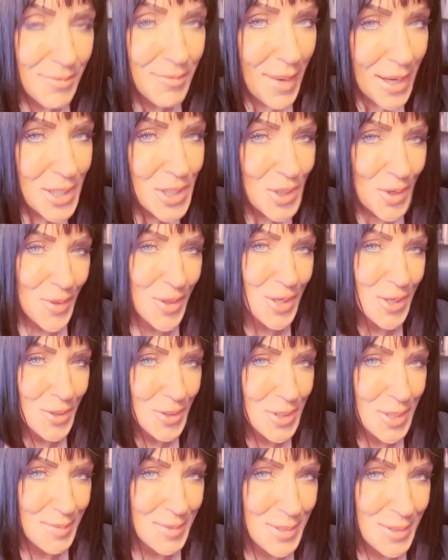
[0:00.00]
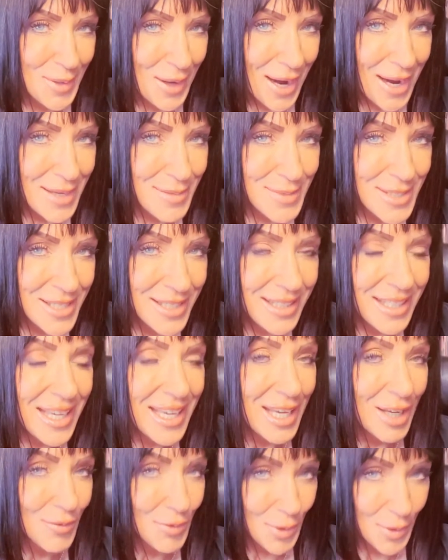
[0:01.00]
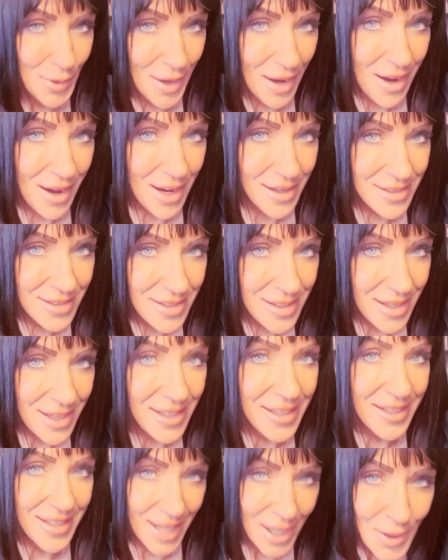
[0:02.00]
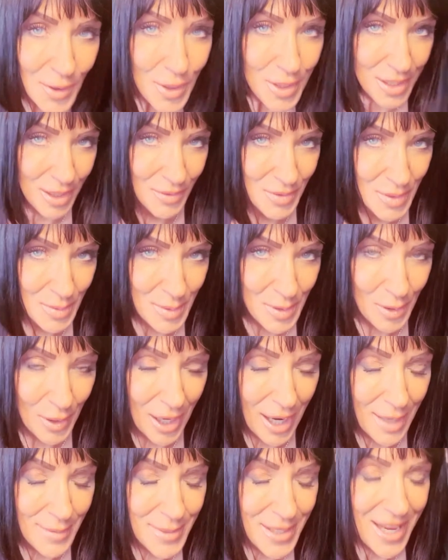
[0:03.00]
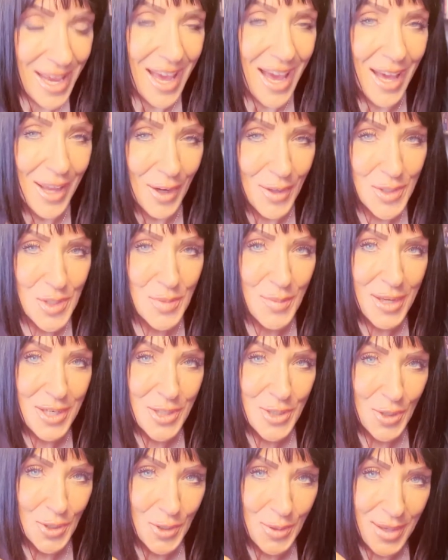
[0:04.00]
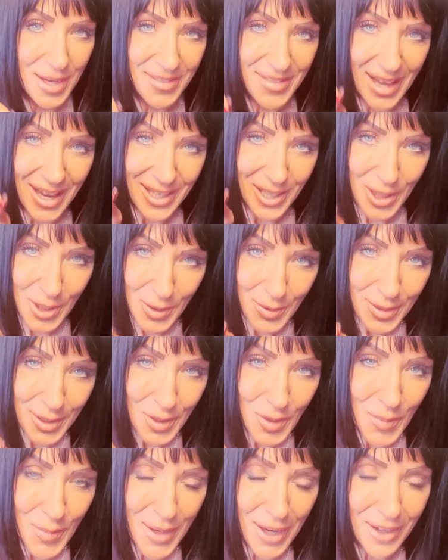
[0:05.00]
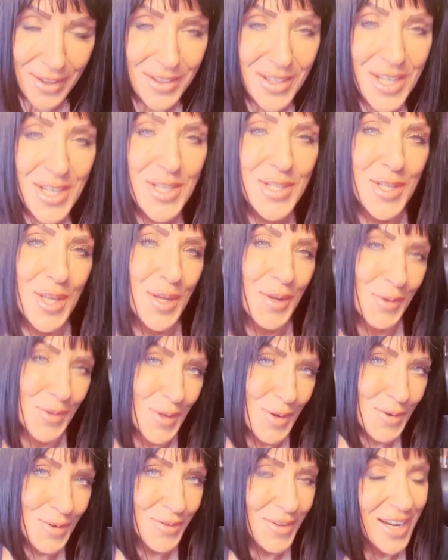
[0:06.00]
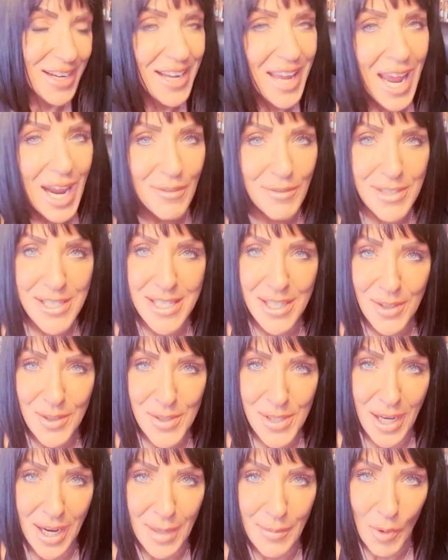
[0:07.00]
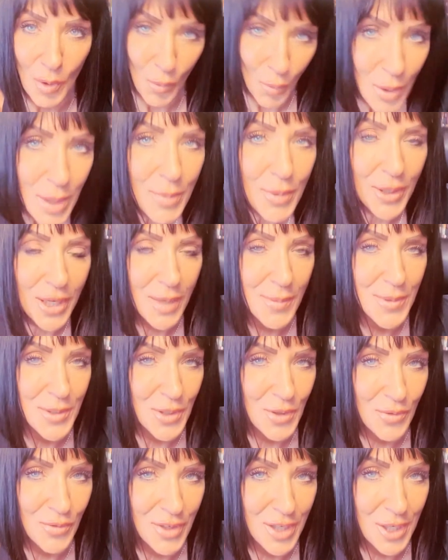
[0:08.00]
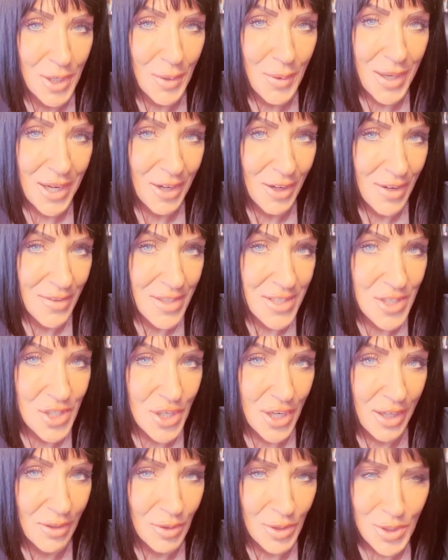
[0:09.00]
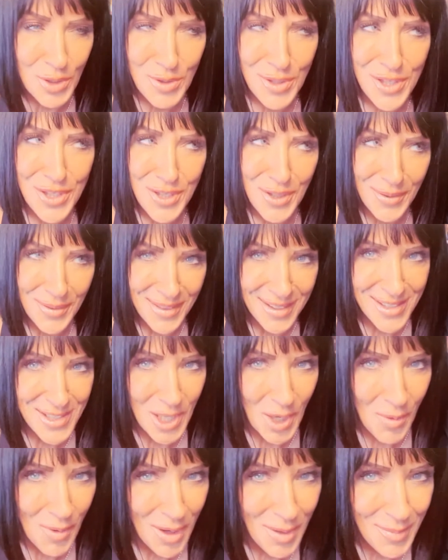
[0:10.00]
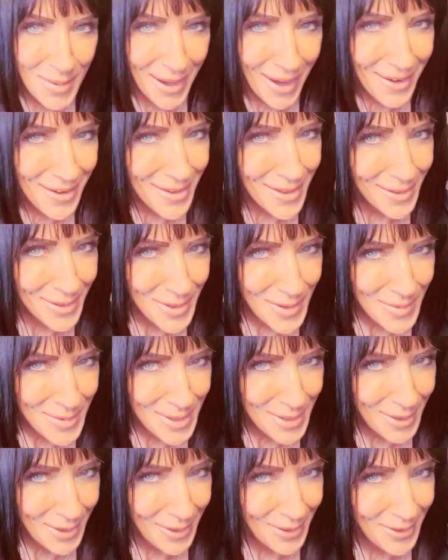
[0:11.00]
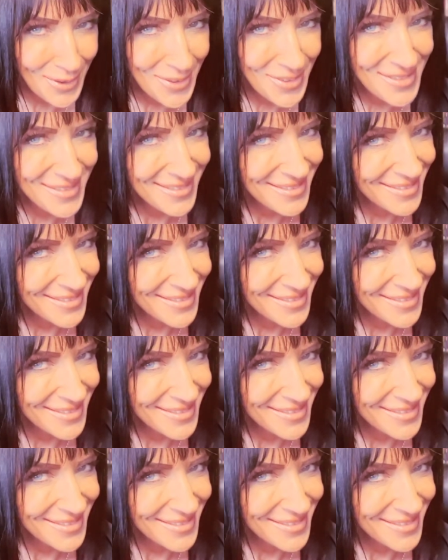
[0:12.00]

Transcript: Make sure that you're subscribed. If you're not, get yourself subscribed and also make sure you hit that cute little bell so that you're notified every single time we put up a new video here on this channel. You certainly don't want to be out of the loop, do you?